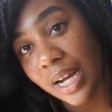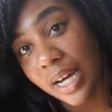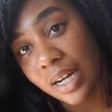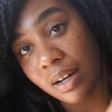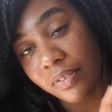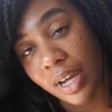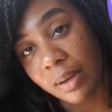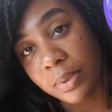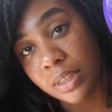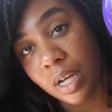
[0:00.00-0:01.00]
I got it off of
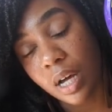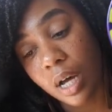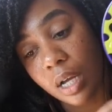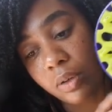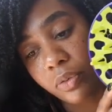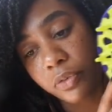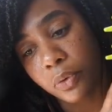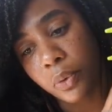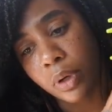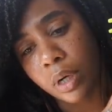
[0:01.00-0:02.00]
Amazon
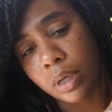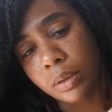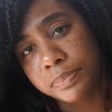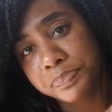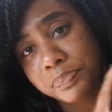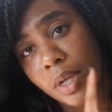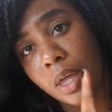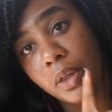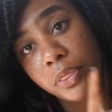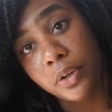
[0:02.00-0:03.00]
for
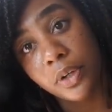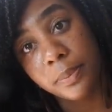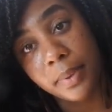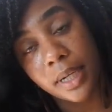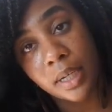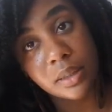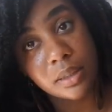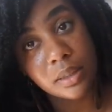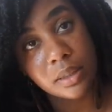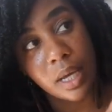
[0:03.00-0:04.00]
30
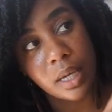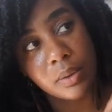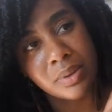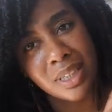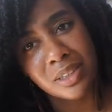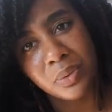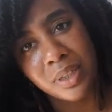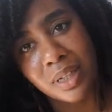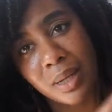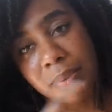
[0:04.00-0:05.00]
bucks. Yeah, it was like
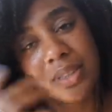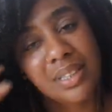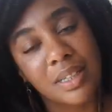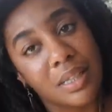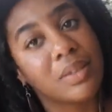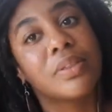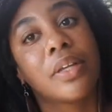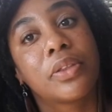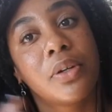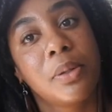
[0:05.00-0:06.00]
29 plus tax. It was
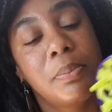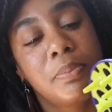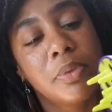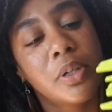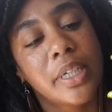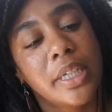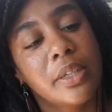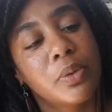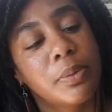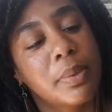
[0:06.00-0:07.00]
like 30,
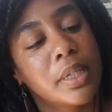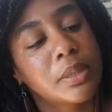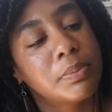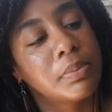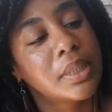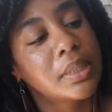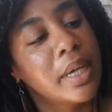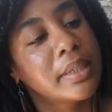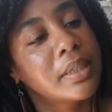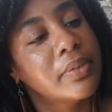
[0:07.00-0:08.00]
33 bucks plus
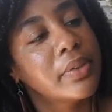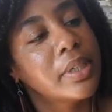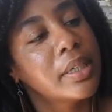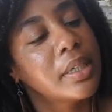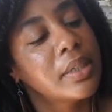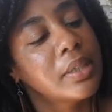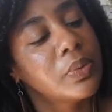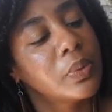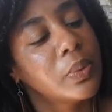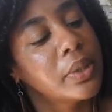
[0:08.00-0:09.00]
tax and everything.
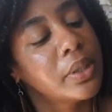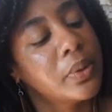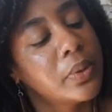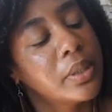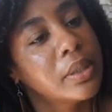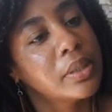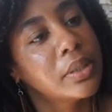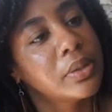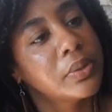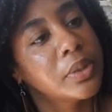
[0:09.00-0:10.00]
It's really oily
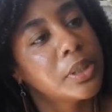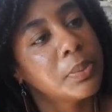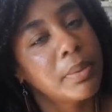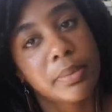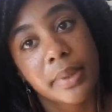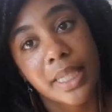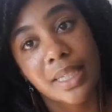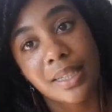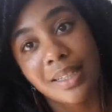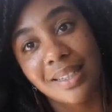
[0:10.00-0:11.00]
too. I should probably
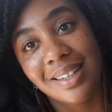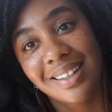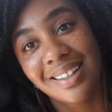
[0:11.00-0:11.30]
clean it.